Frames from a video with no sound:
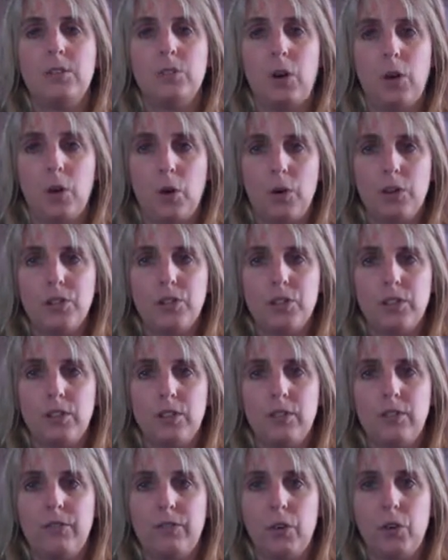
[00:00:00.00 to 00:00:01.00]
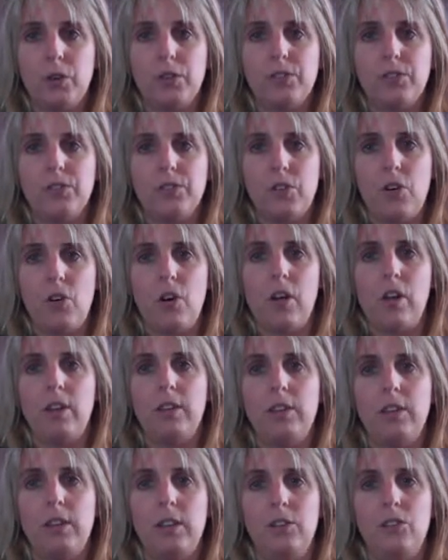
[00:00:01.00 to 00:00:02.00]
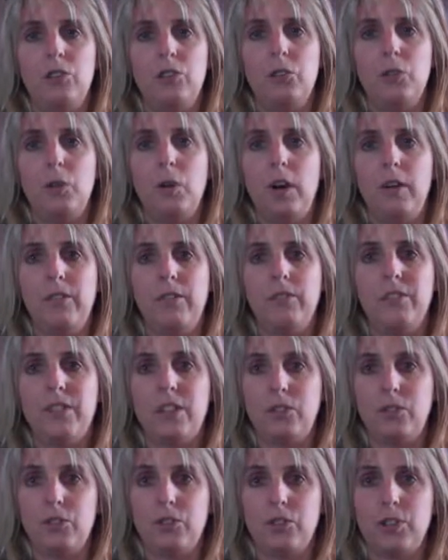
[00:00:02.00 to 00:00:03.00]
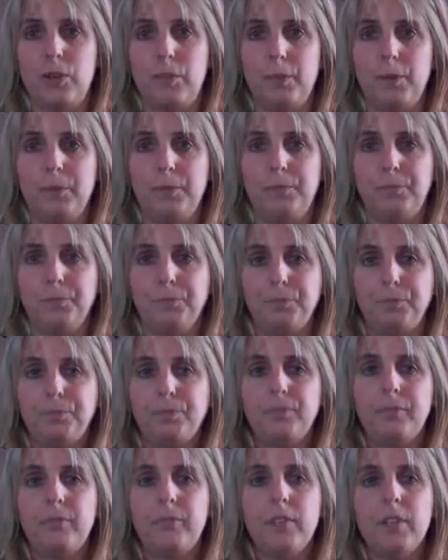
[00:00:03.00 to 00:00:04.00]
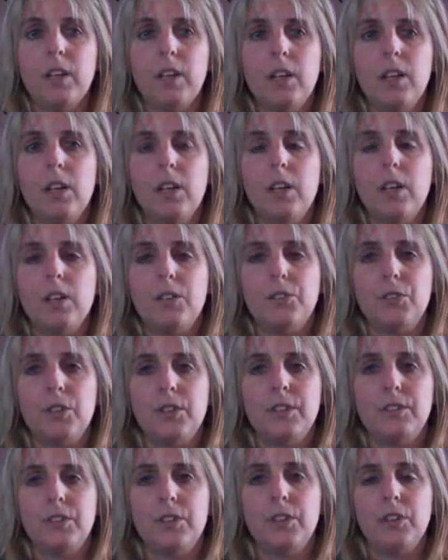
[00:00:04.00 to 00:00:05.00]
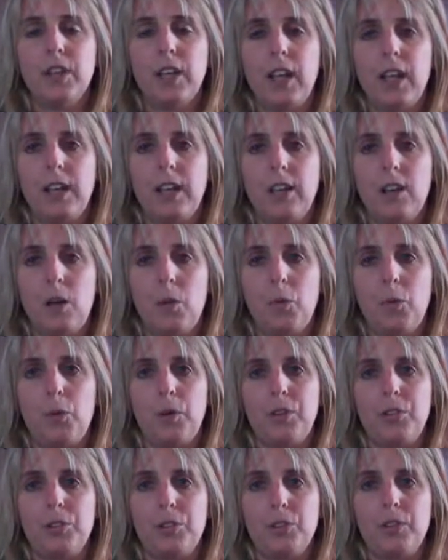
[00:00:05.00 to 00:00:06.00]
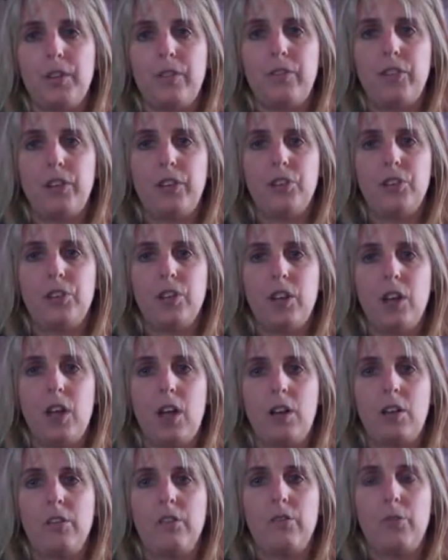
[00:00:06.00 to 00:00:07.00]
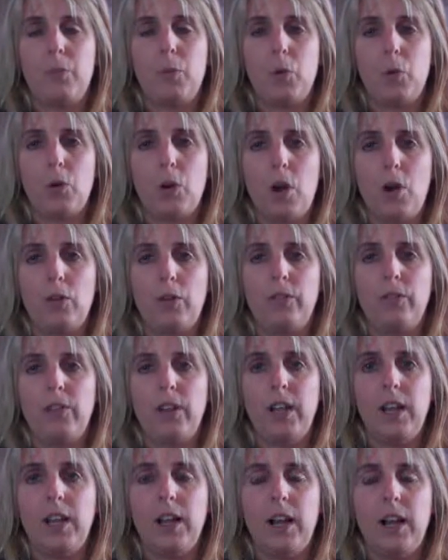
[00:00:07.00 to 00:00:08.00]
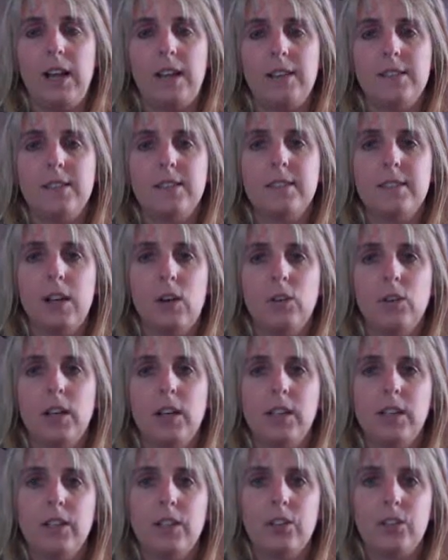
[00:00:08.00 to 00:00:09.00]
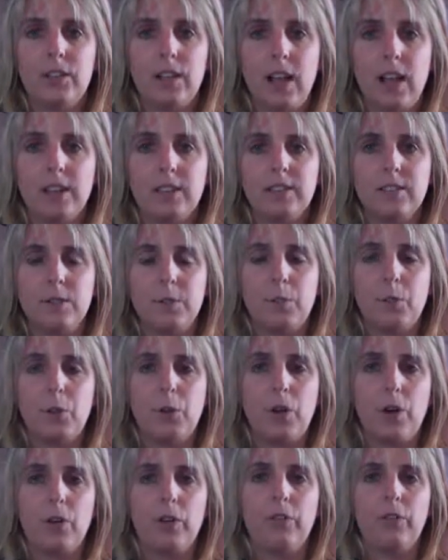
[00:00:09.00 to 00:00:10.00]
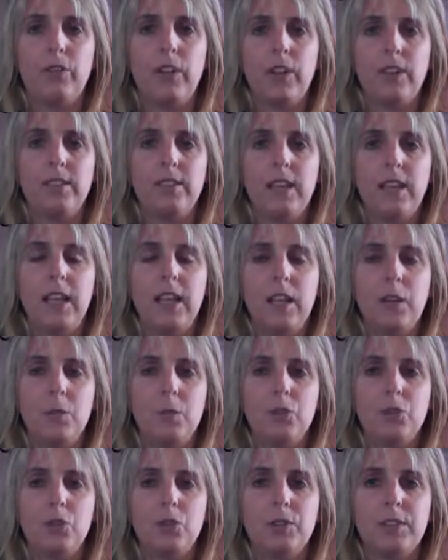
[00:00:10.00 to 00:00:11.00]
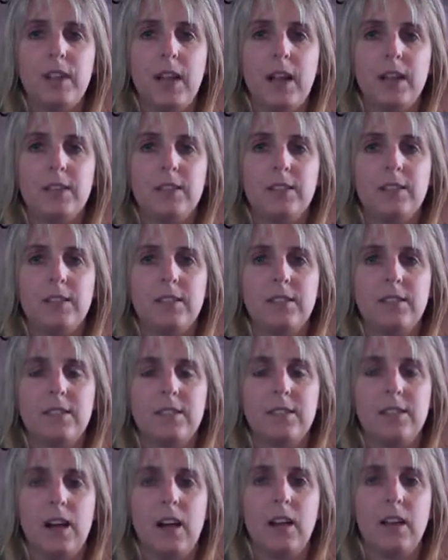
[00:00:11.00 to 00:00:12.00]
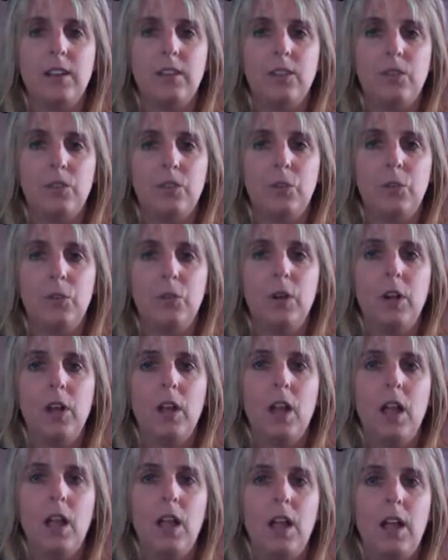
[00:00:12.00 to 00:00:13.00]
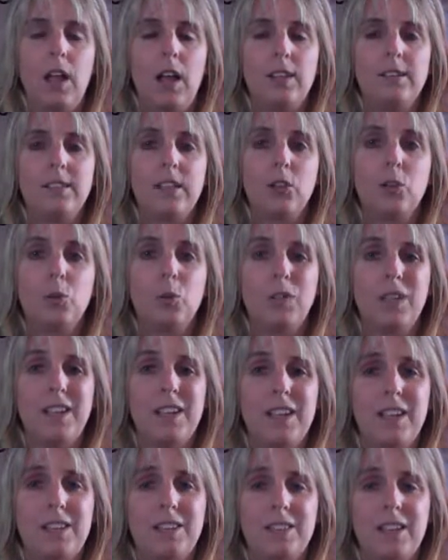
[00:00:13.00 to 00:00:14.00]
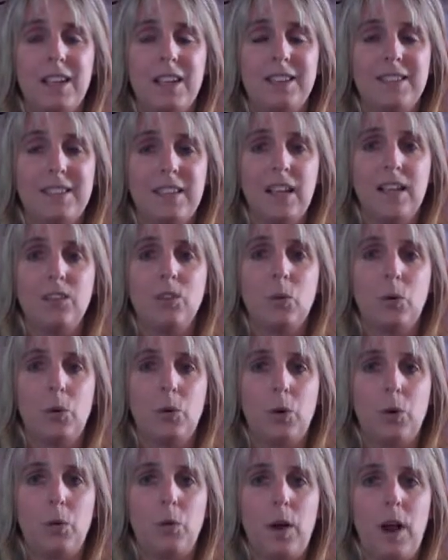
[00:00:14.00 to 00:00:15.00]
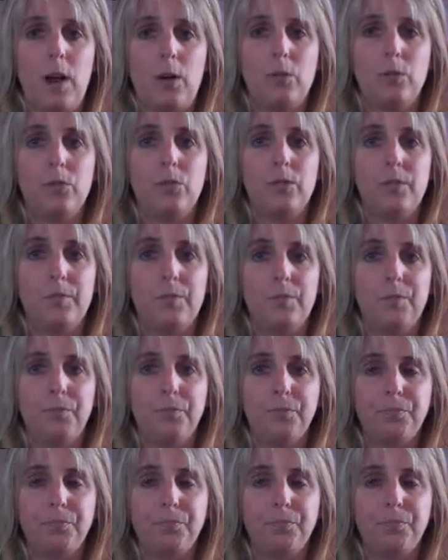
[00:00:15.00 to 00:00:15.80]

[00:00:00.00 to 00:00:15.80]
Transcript: So our question focuses on the issue of censorship. So let's look at an operational definition of pornography. As it's outlined in our text, pornography is any image or text designed to uh, sexually excite or arouse.